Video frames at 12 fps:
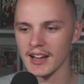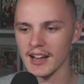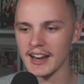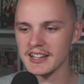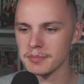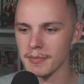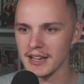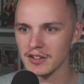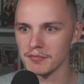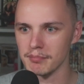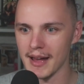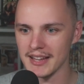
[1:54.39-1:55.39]
And it's made of
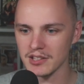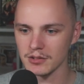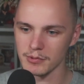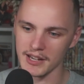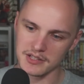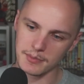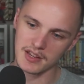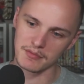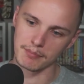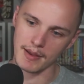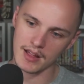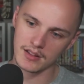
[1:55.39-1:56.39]
metal? Wait, it's made of
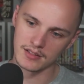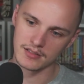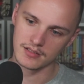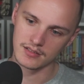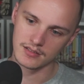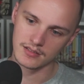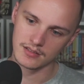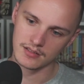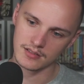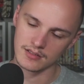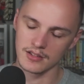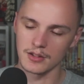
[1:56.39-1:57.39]
metal?
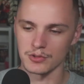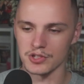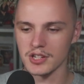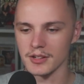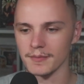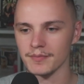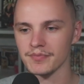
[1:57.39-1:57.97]
Oh, shit.